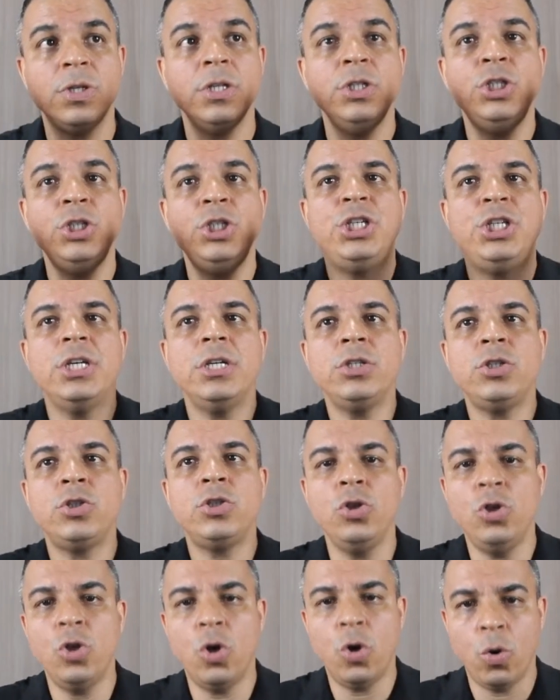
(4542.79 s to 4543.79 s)
just
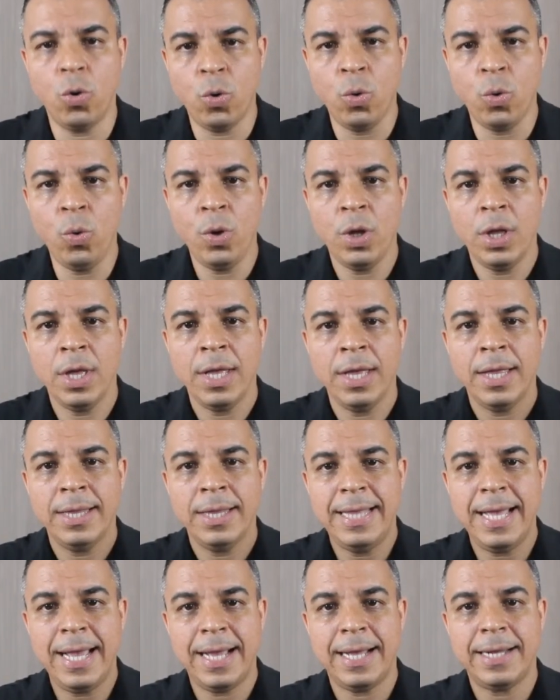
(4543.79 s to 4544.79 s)
know
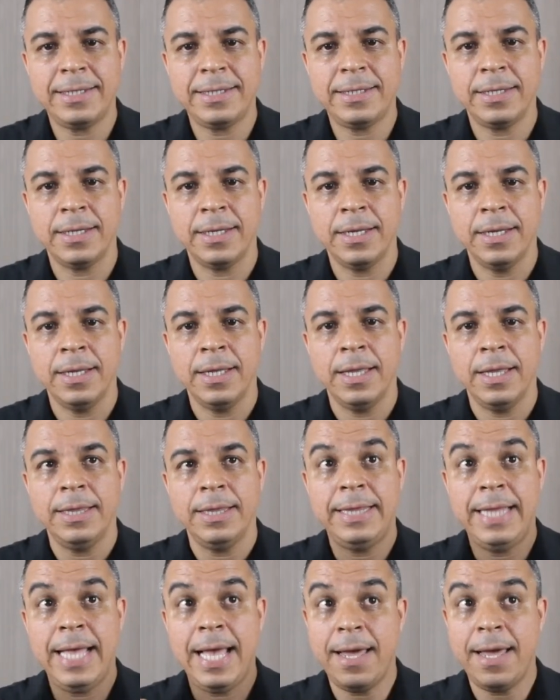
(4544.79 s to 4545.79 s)
that
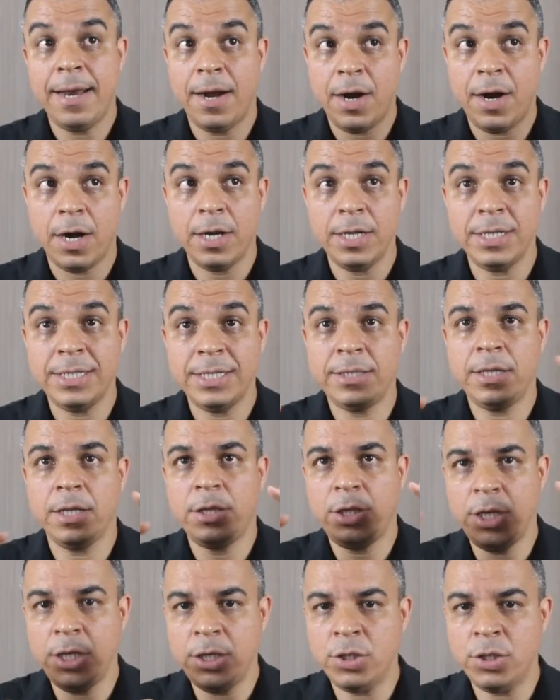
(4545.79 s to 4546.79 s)
there are
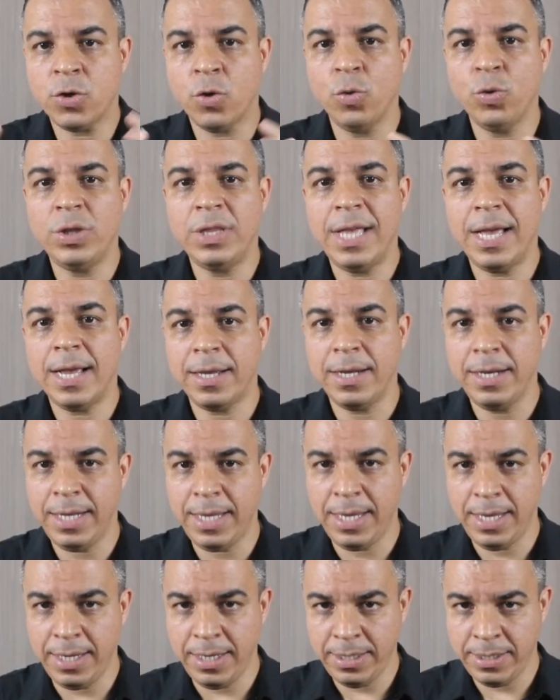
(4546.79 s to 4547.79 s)
statistical
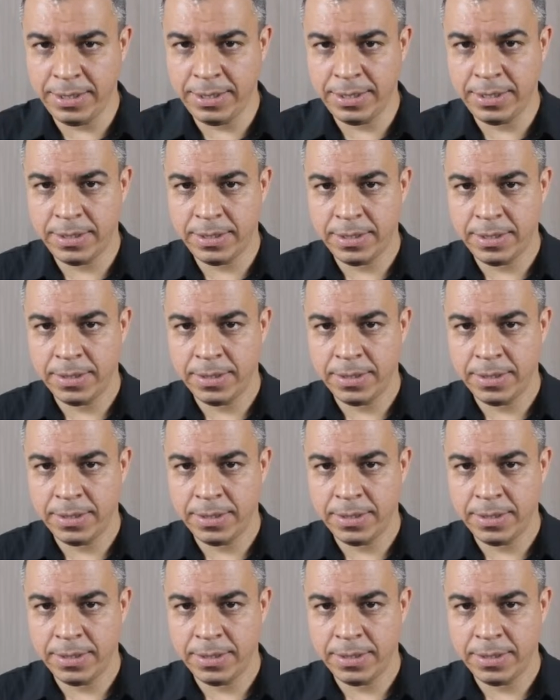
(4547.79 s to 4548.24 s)
techniques